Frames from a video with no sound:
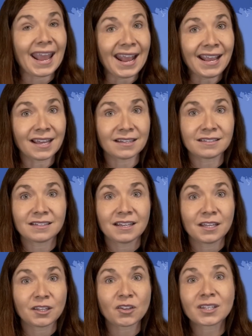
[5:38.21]
And
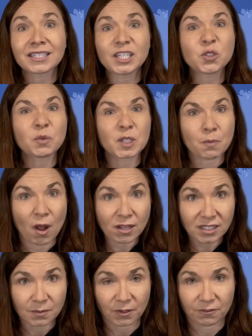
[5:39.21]
they're the least
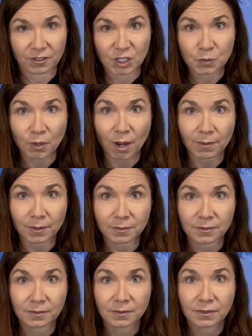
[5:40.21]
responsible for this problem.
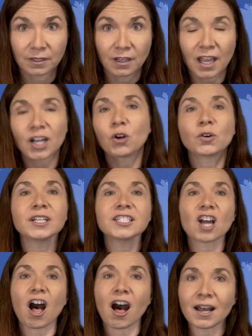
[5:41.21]
According
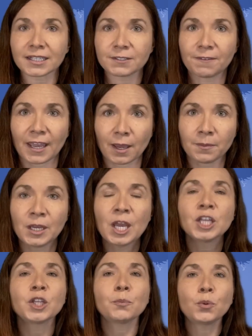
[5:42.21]
to Oxfam,
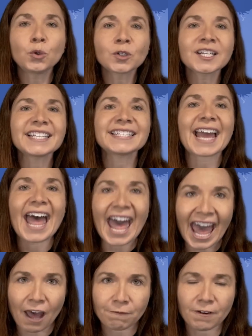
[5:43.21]
the poorest
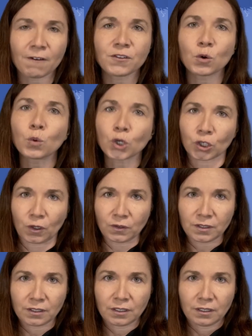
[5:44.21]
half of the
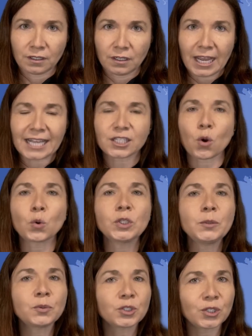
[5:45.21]
world, has
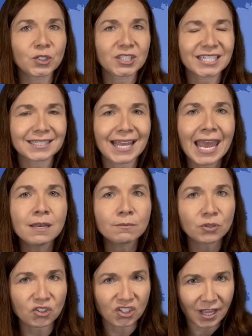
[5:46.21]
only produced
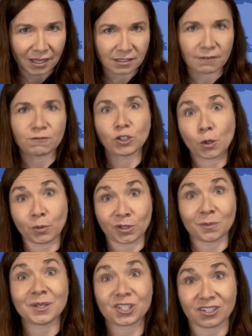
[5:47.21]
10% of global
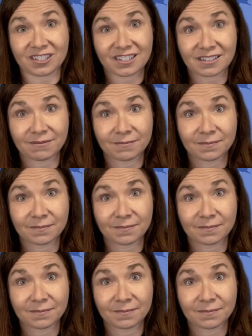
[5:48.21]
emissions.